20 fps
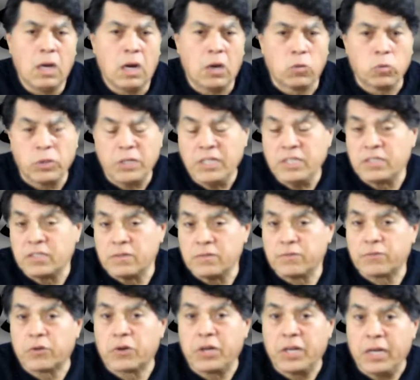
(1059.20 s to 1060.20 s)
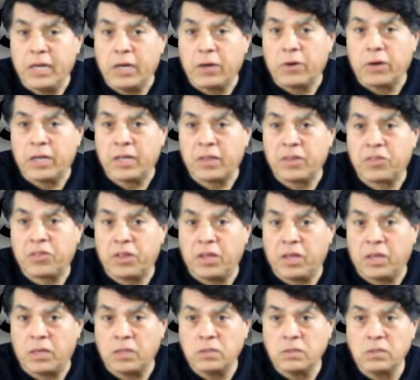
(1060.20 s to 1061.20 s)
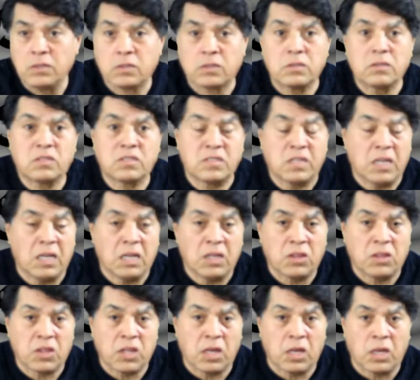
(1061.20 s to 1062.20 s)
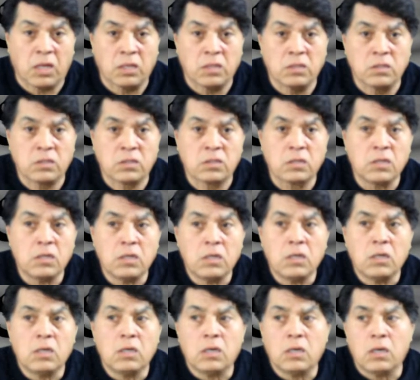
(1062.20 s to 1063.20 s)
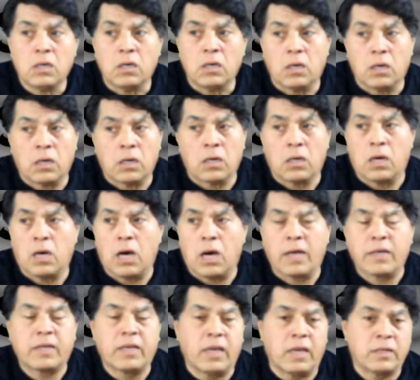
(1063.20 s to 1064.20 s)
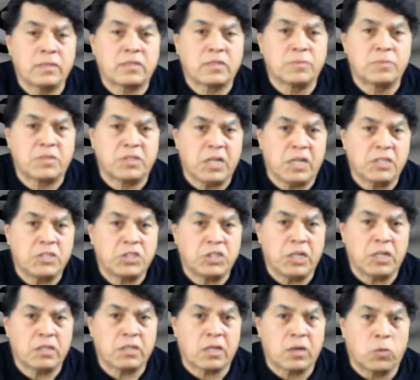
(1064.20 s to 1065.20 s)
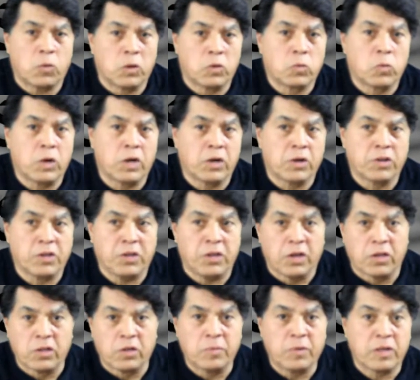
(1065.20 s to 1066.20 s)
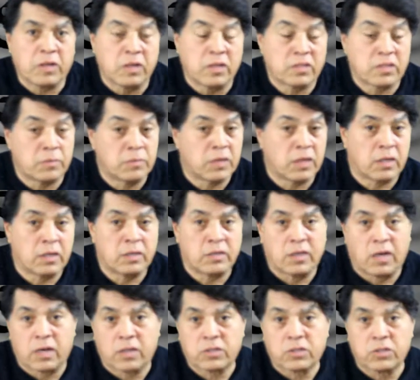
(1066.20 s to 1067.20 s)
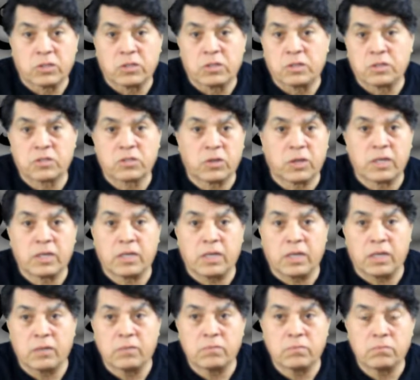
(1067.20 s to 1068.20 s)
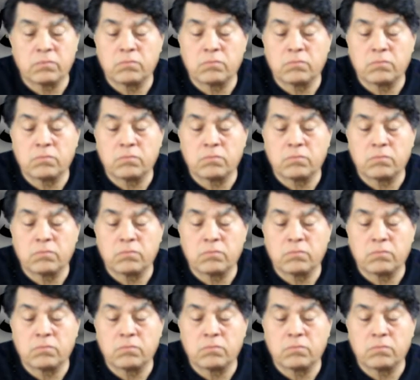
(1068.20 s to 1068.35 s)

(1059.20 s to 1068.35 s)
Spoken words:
reason for hearing things and seeing things. I can't substantiate that one way or the other, because I'm not a doctor, so I can't